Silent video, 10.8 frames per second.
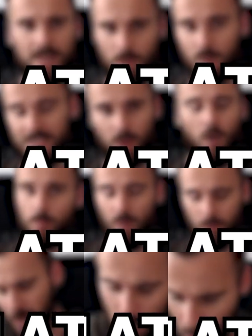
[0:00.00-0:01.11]
video, I'll show
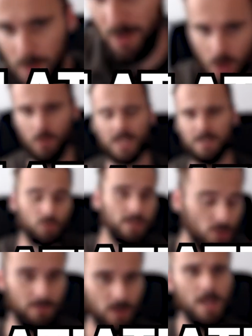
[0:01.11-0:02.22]
you exactly
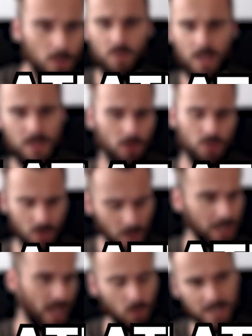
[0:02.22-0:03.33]
step by step how
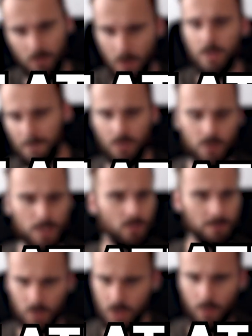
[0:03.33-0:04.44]
to build your own
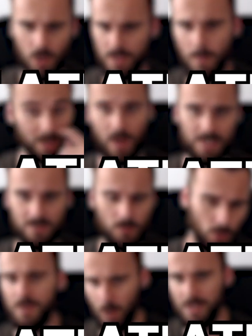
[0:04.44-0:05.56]
AI cold
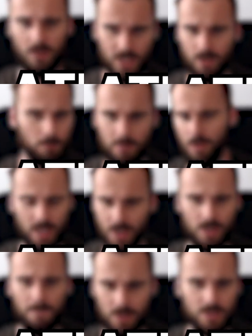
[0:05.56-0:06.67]
email writer, and I'll even
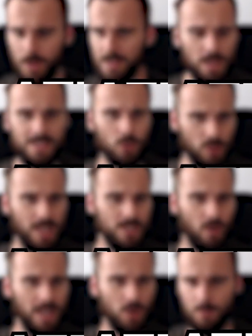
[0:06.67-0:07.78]
show you the exact
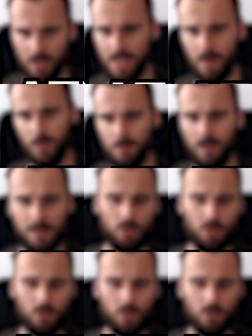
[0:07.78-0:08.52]
prompts that you should